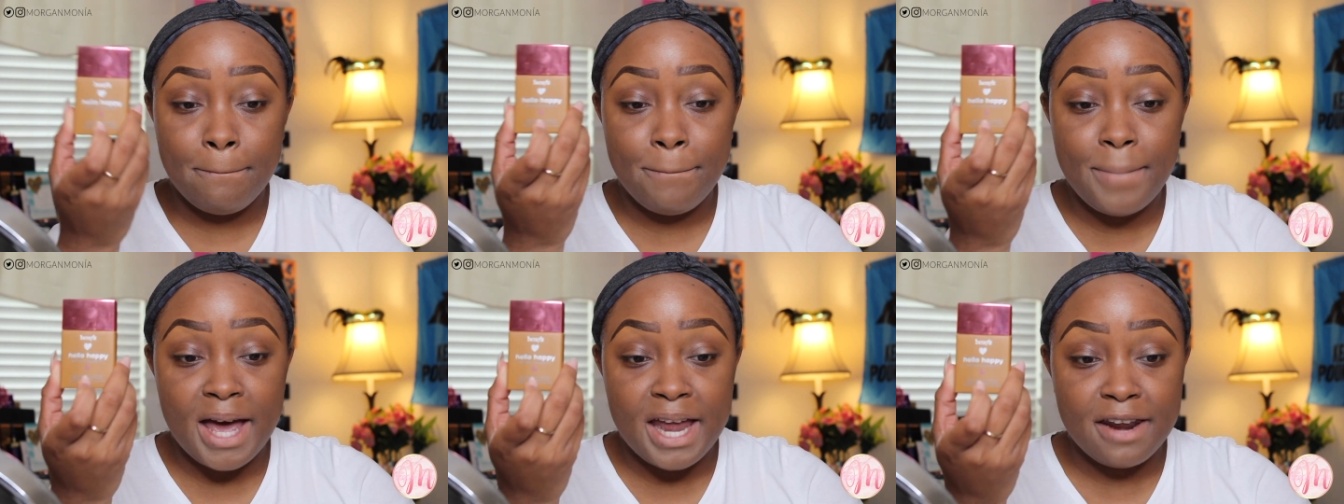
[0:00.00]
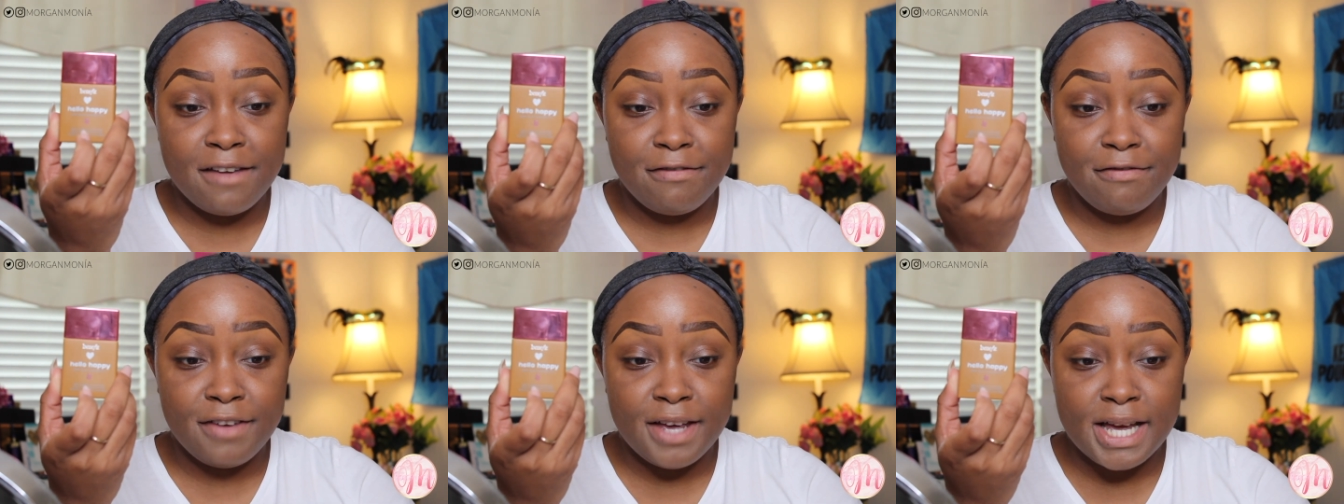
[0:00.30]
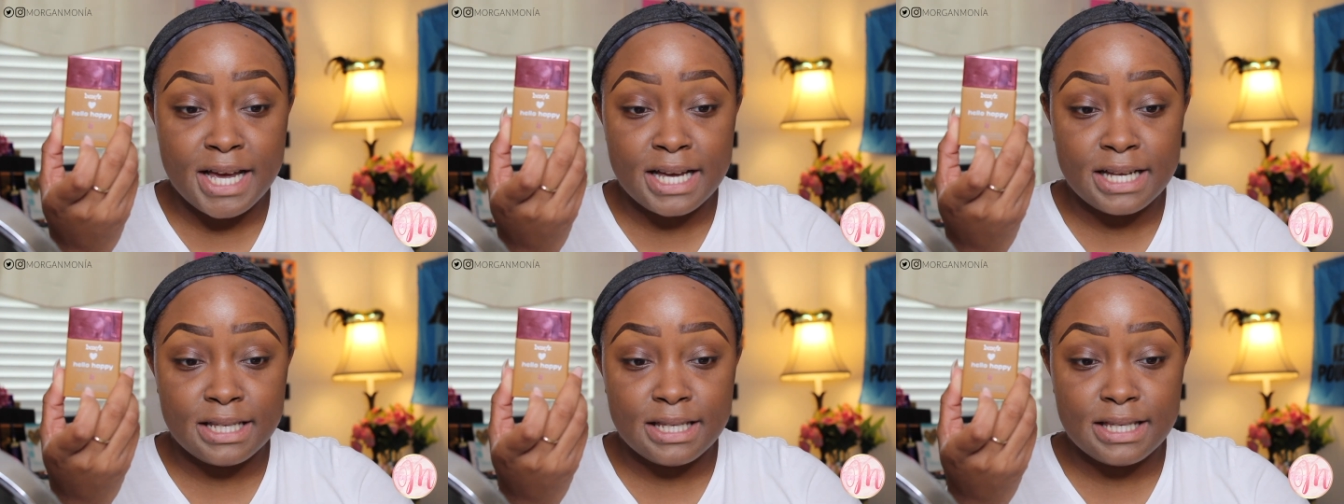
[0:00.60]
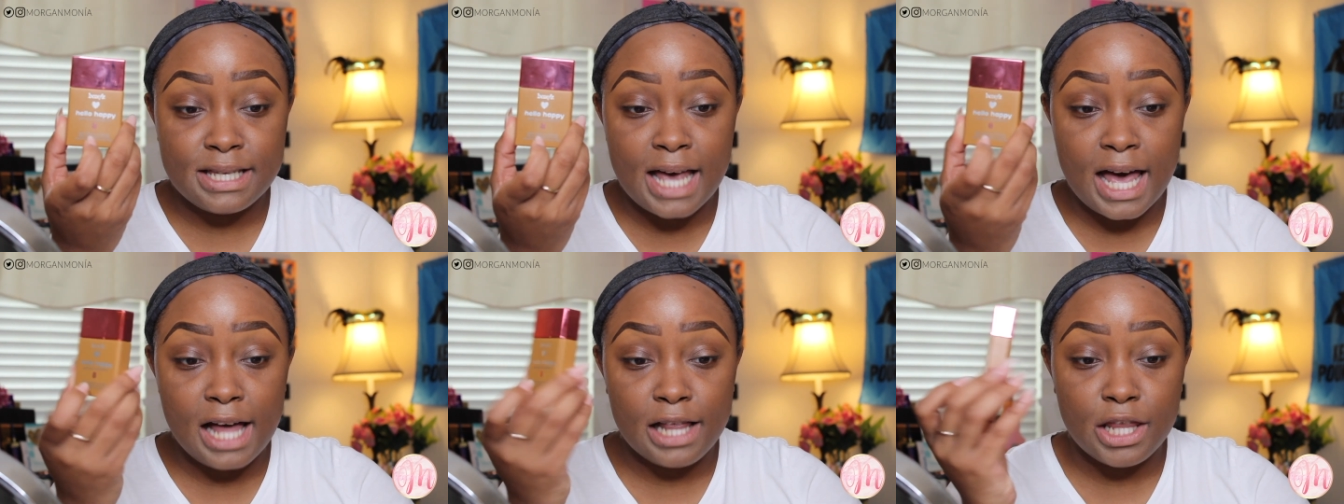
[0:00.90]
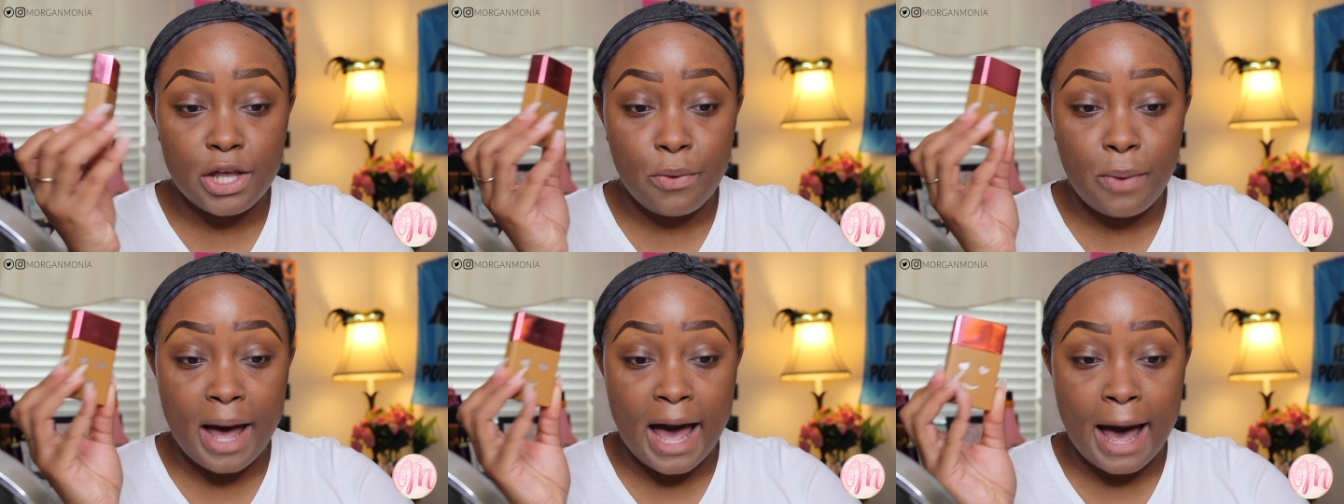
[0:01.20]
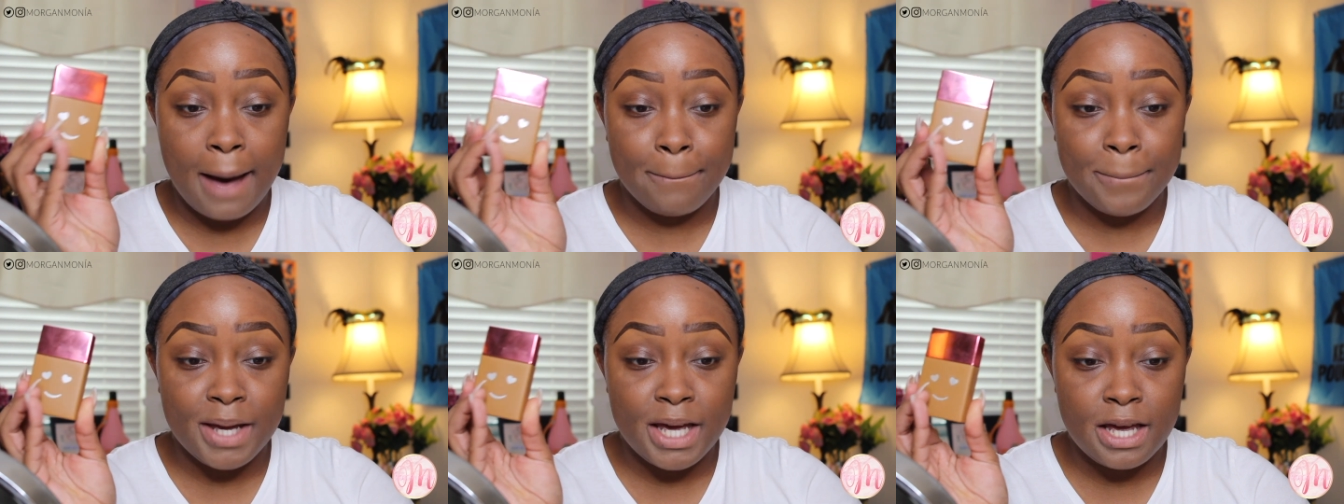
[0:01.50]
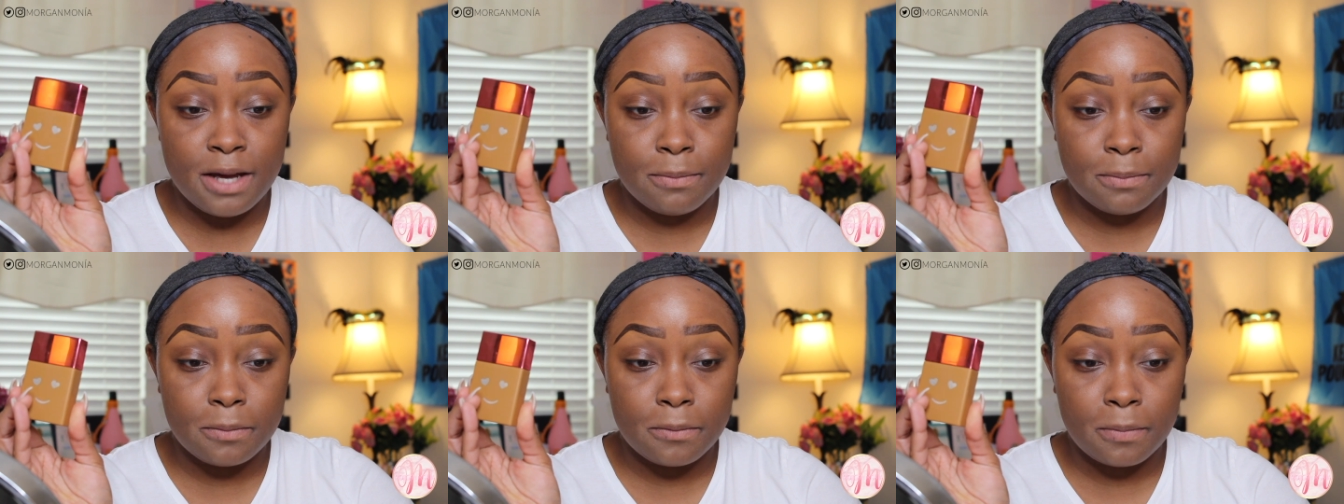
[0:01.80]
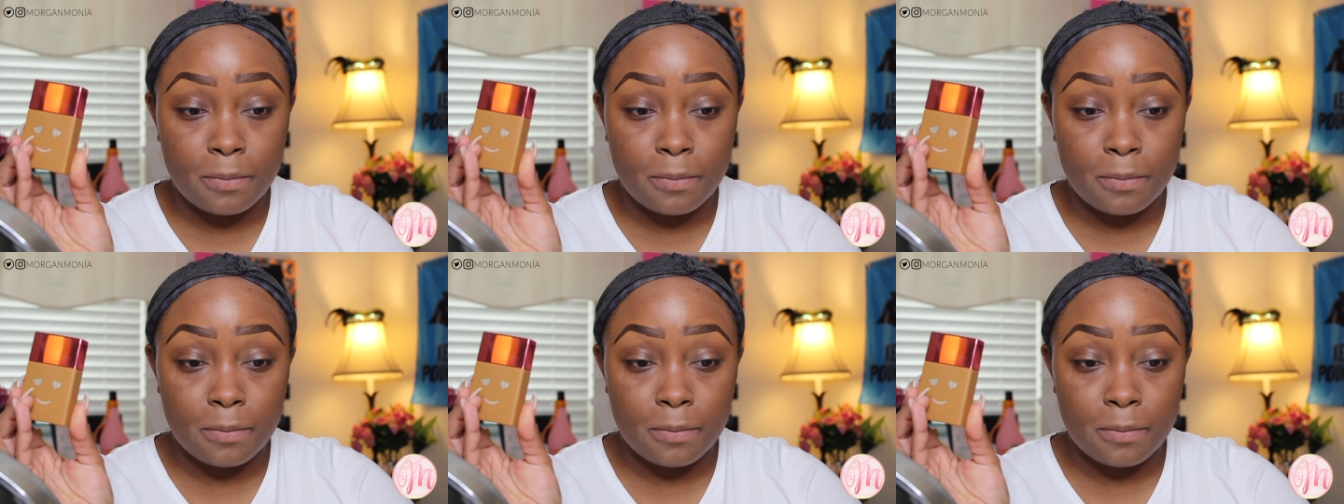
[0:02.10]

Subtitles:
Benefit's Hello Happy.